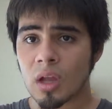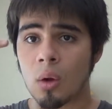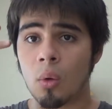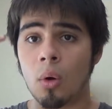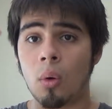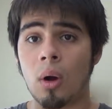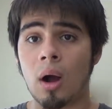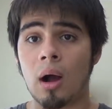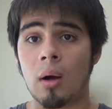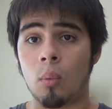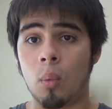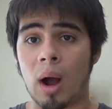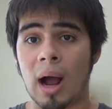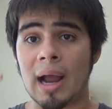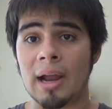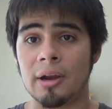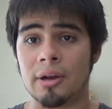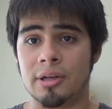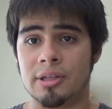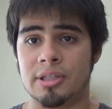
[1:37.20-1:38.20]

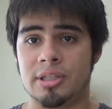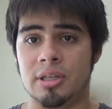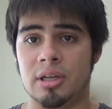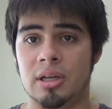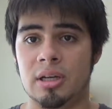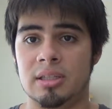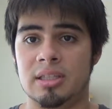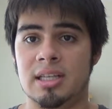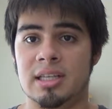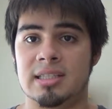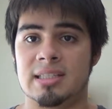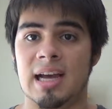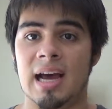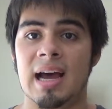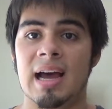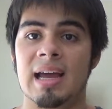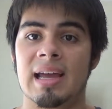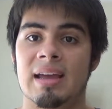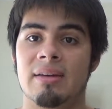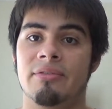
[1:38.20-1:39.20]
wired to to
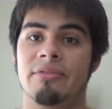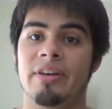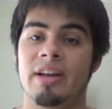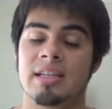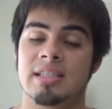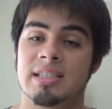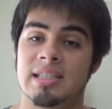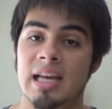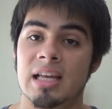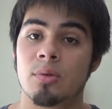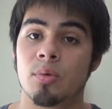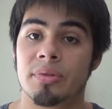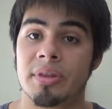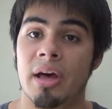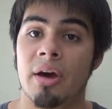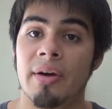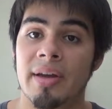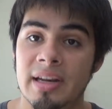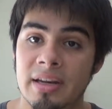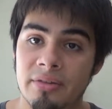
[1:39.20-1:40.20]
die and face death
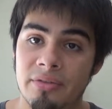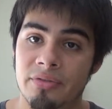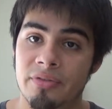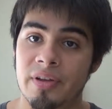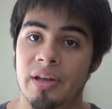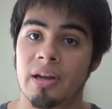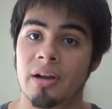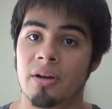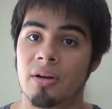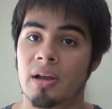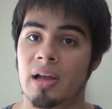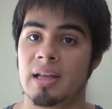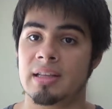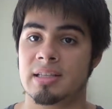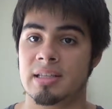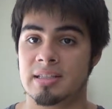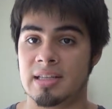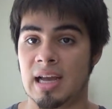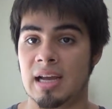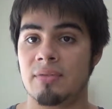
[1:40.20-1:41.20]
without any fear and
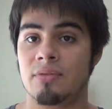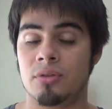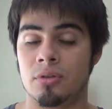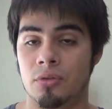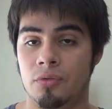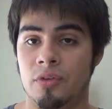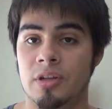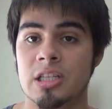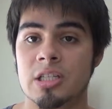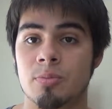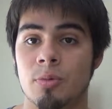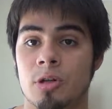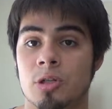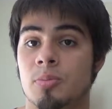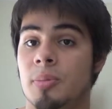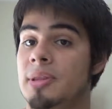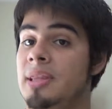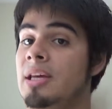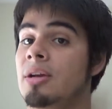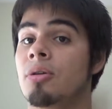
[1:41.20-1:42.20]
to die for the Vinsmokes,
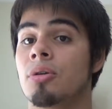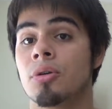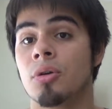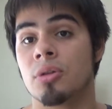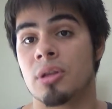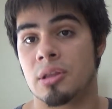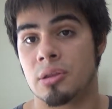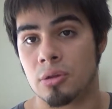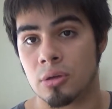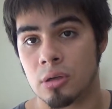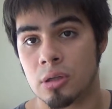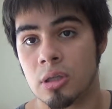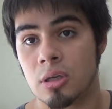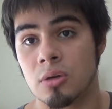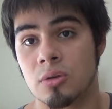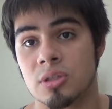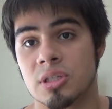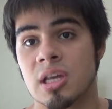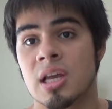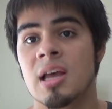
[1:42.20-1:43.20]
but they don't know that they're
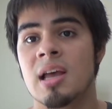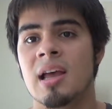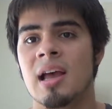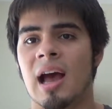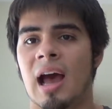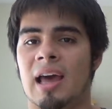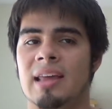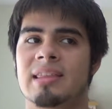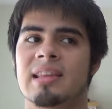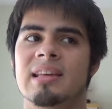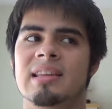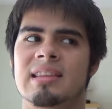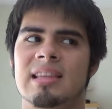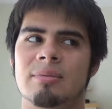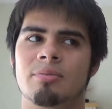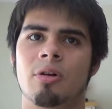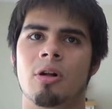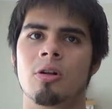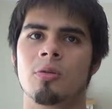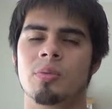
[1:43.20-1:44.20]
clones. I think they
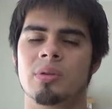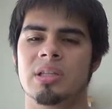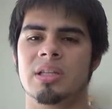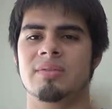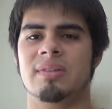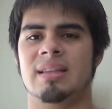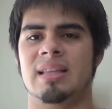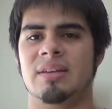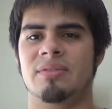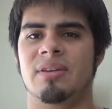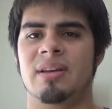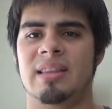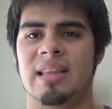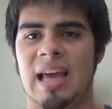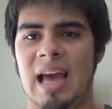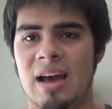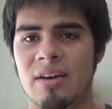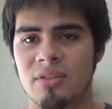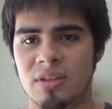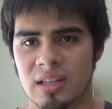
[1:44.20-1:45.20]
probably believe that they've they
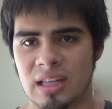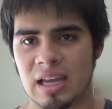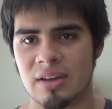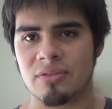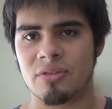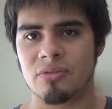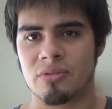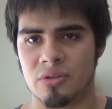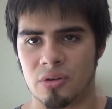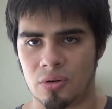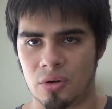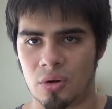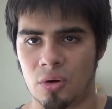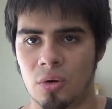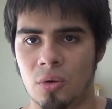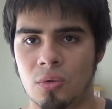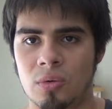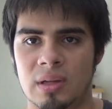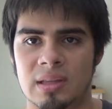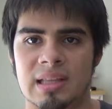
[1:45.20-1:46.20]
have a life of their
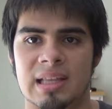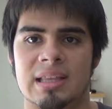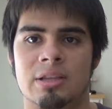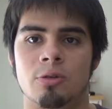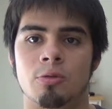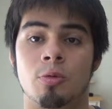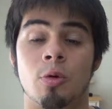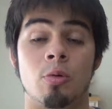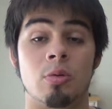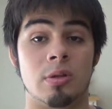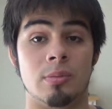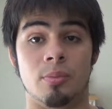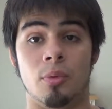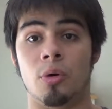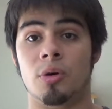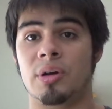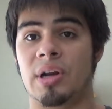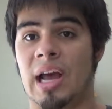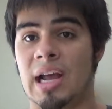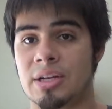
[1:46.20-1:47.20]
own and that they are probably
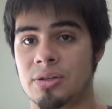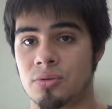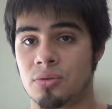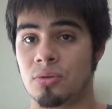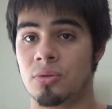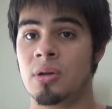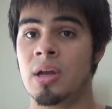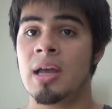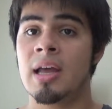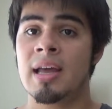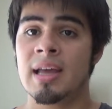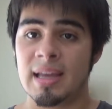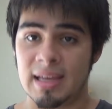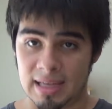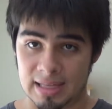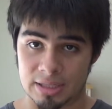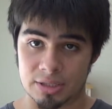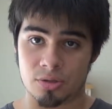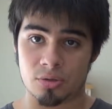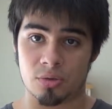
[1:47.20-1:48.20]
born natural
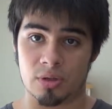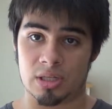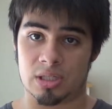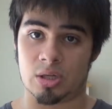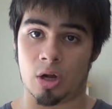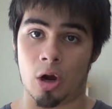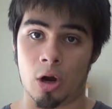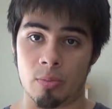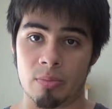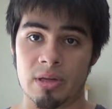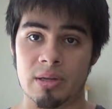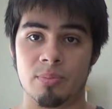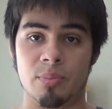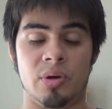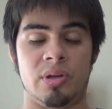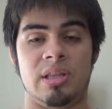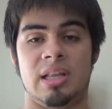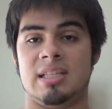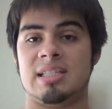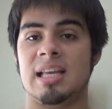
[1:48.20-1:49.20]
into this army,
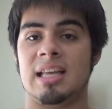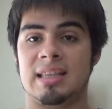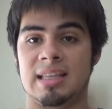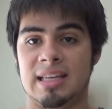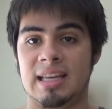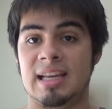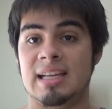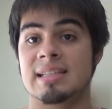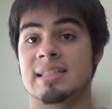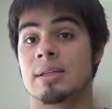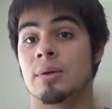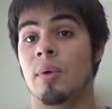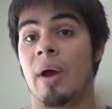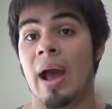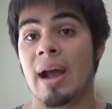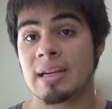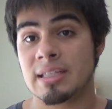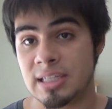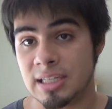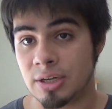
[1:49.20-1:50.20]
but that's not the case. They were
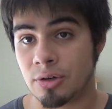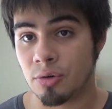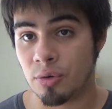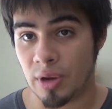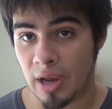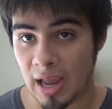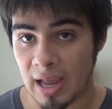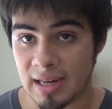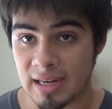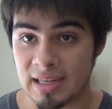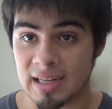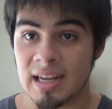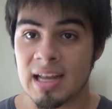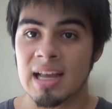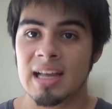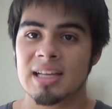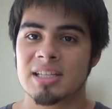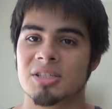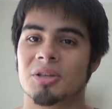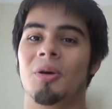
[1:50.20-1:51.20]
actually created.
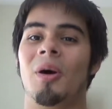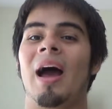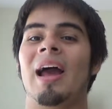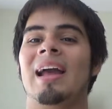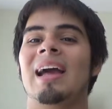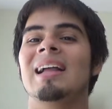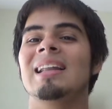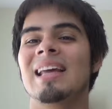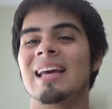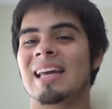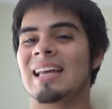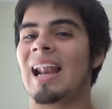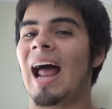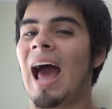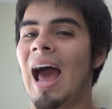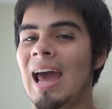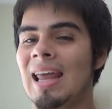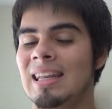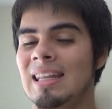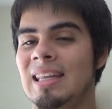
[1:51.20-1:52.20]
So I got like an
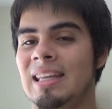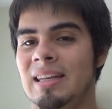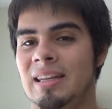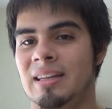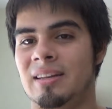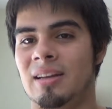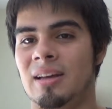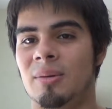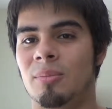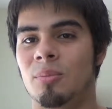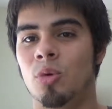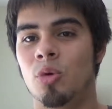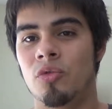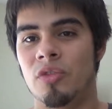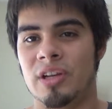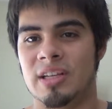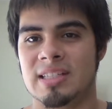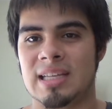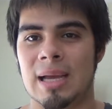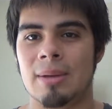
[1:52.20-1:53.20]
island uh,
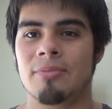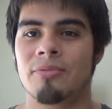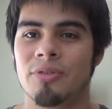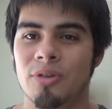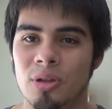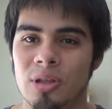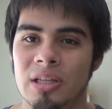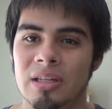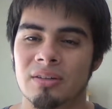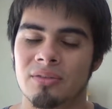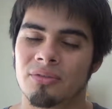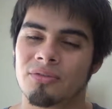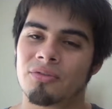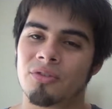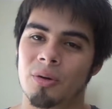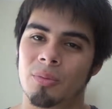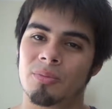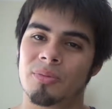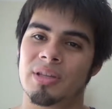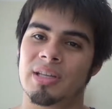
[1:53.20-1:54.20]
movie type feeling
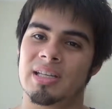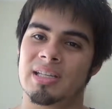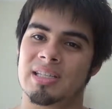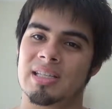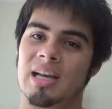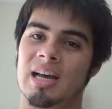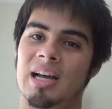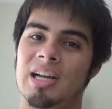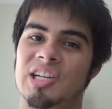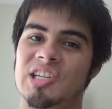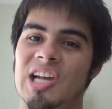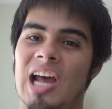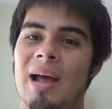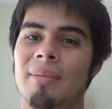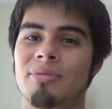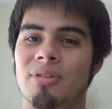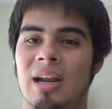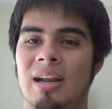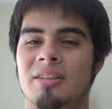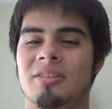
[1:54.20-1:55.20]
from this uh,
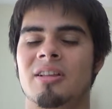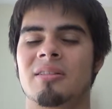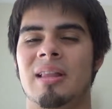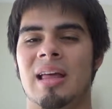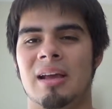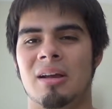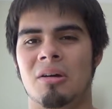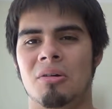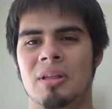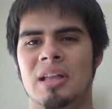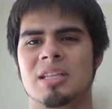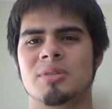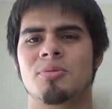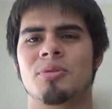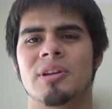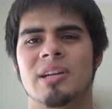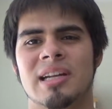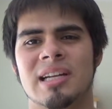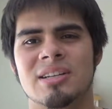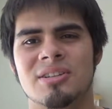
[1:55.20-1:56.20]
chapter. I felt like, oh, that's
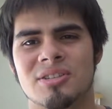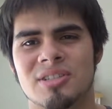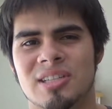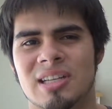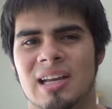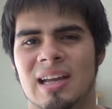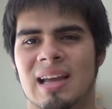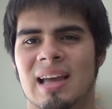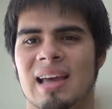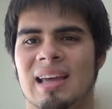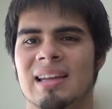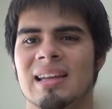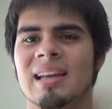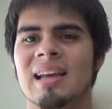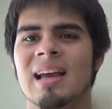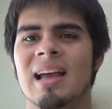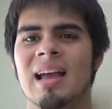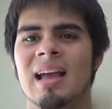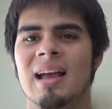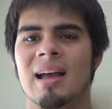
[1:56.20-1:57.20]
pretty interesting and.
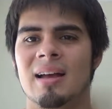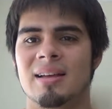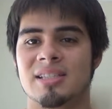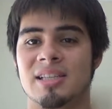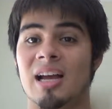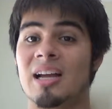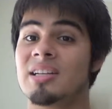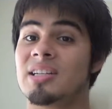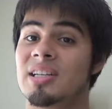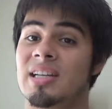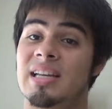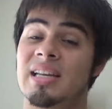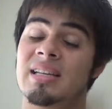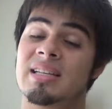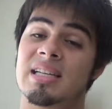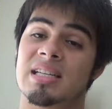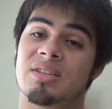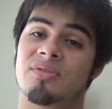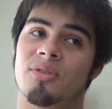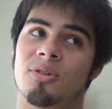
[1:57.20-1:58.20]
Sanji, he
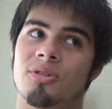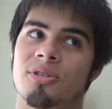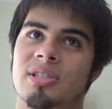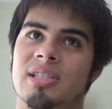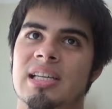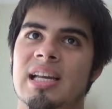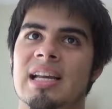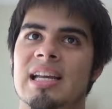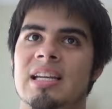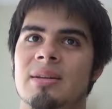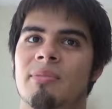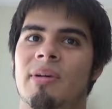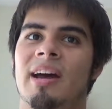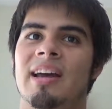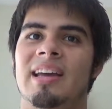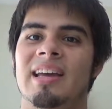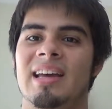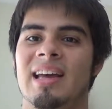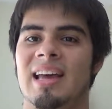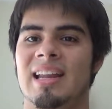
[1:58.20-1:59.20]
just feels sickened by
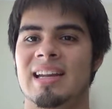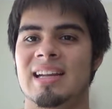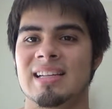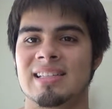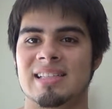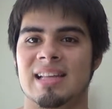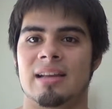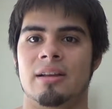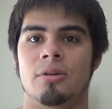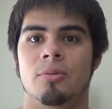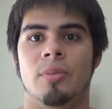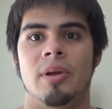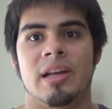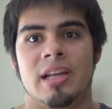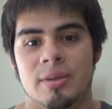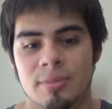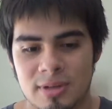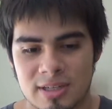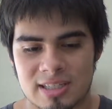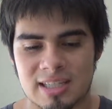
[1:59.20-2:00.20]
it, and he's like, "You're
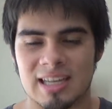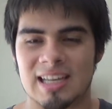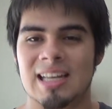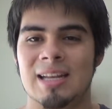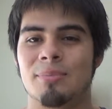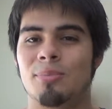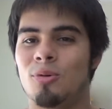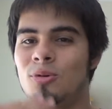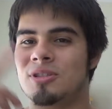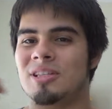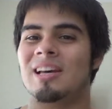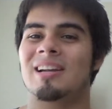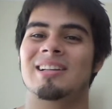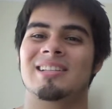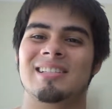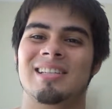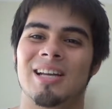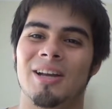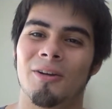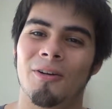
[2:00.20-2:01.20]
making me sick." He pulls out a
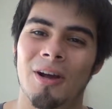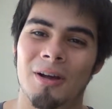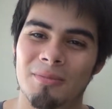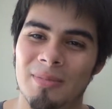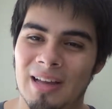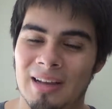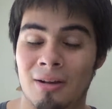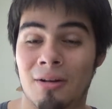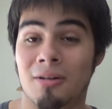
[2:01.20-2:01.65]
cigarette. I'm like,